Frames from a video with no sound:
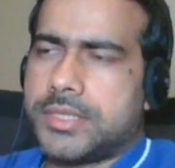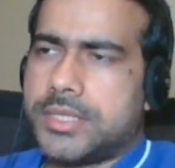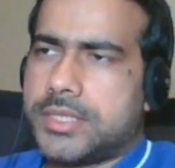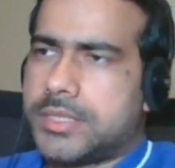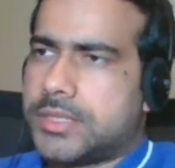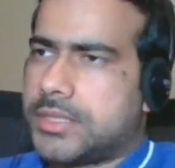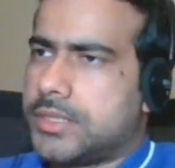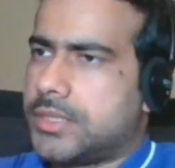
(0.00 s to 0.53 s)

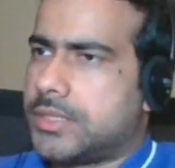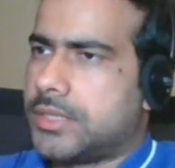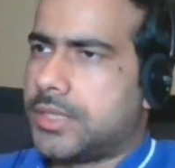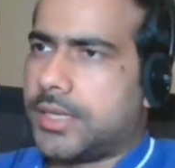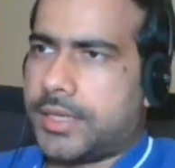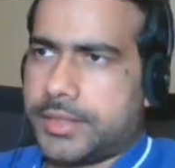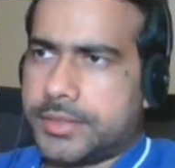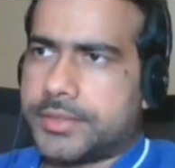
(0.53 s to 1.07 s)
is a
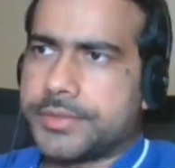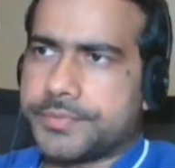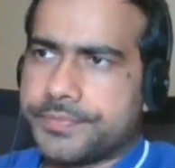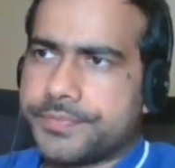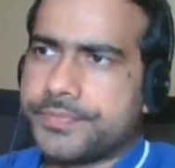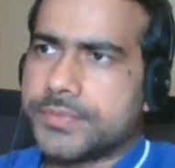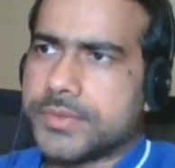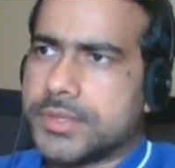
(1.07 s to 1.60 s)
liar.
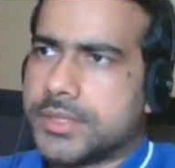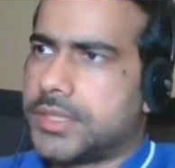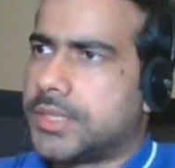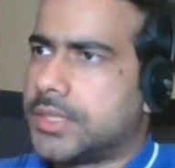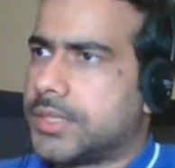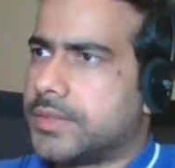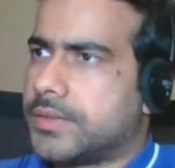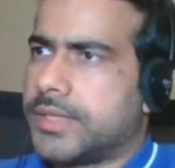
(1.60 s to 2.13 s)

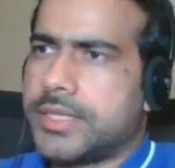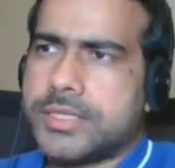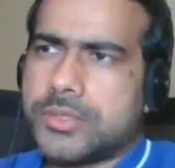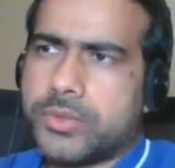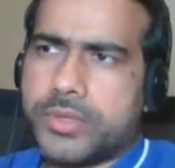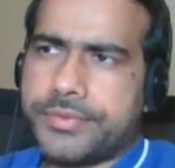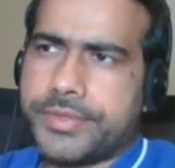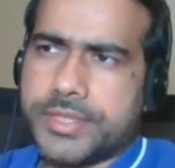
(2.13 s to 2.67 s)
There is
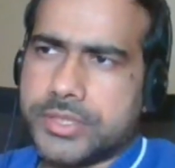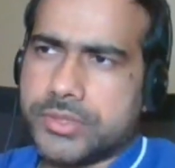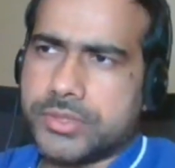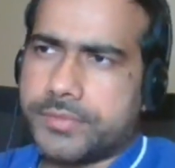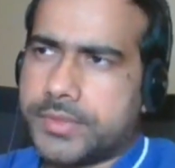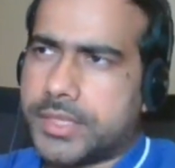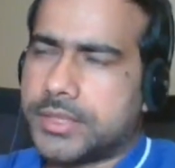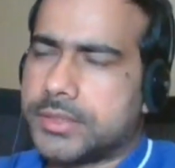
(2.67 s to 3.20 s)
no evidence
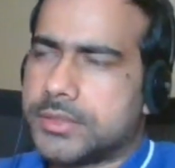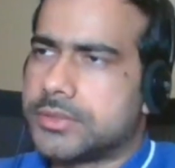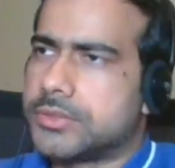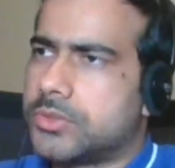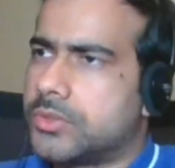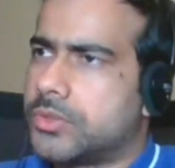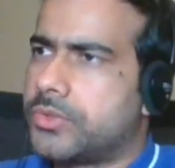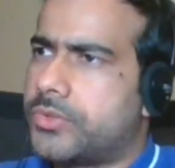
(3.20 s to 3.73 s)
of that.
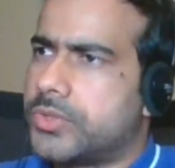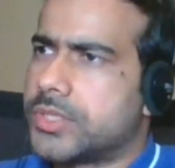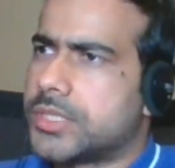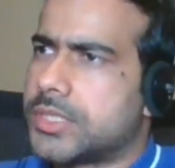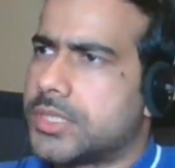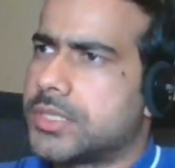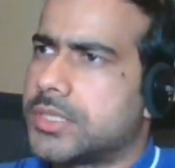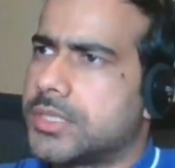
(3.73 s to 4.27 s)
So don't
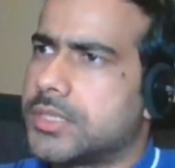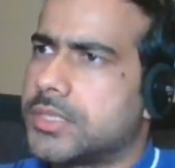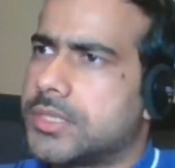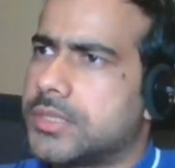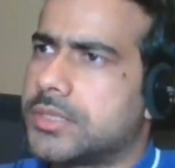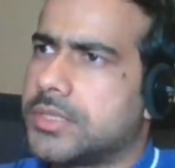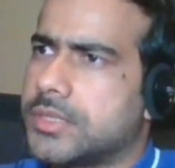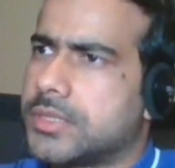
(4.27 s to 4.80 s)
trust
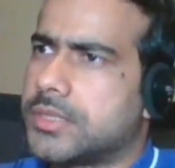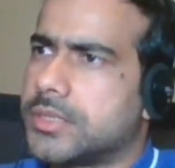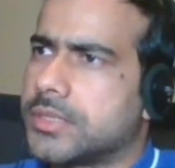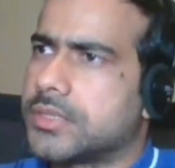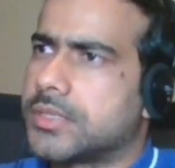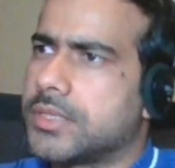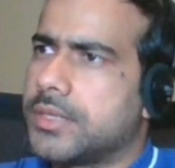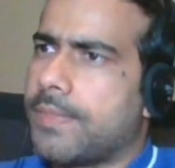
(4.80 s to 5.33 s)
such
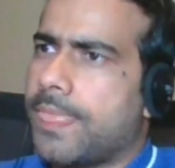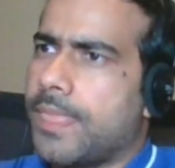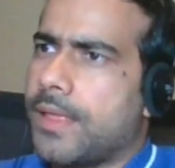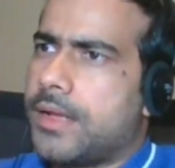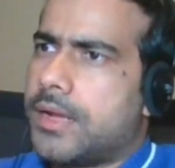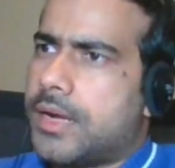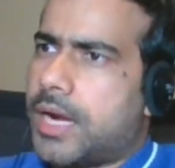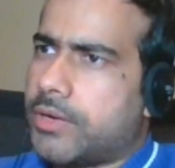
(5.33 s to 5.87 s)
things.
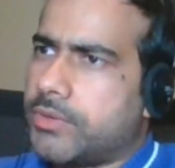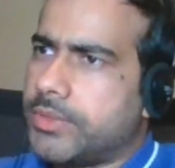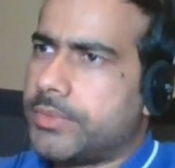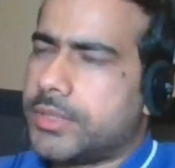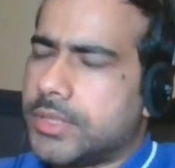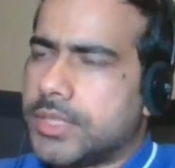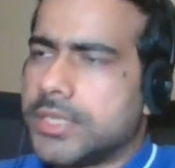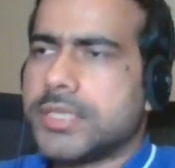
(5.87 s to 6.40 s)

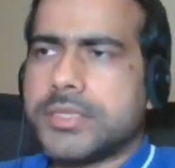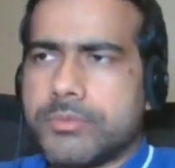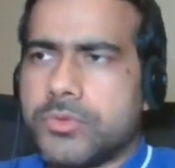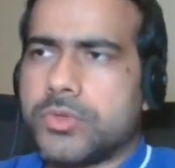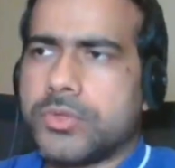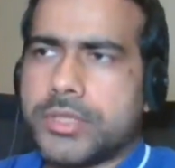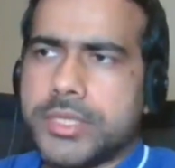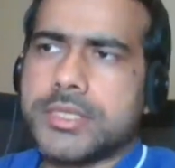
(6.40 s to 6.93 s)
However, there are some
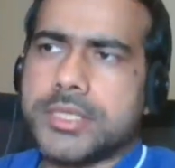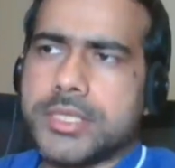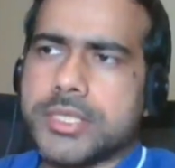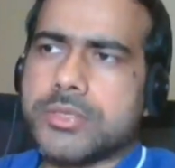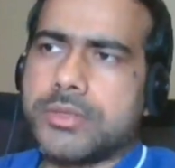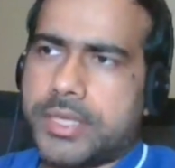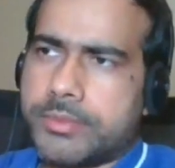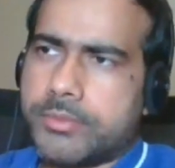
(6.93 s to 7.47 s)
good things
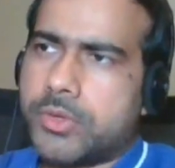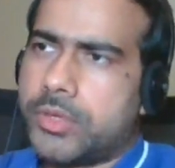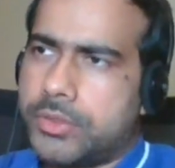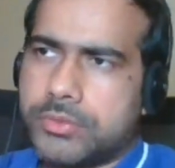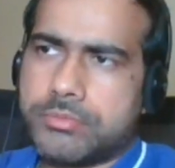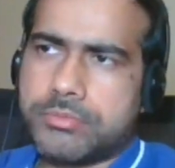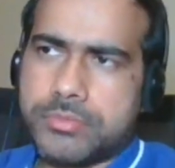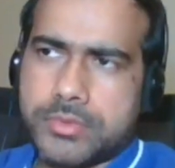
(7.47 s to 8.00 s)
actually. I'm going
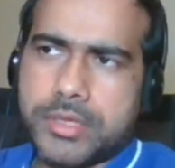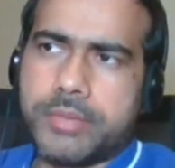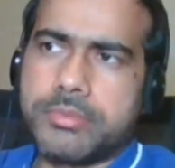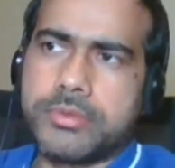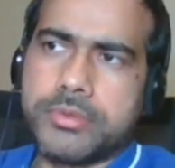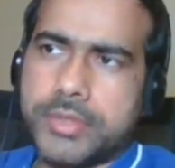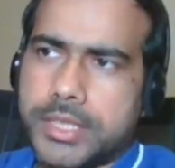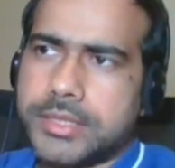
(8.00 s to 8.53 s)
to
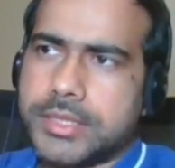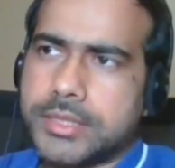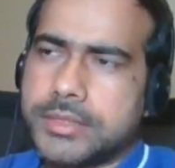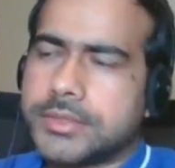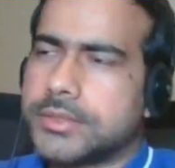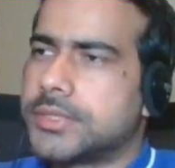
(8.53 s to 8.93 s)
come to that.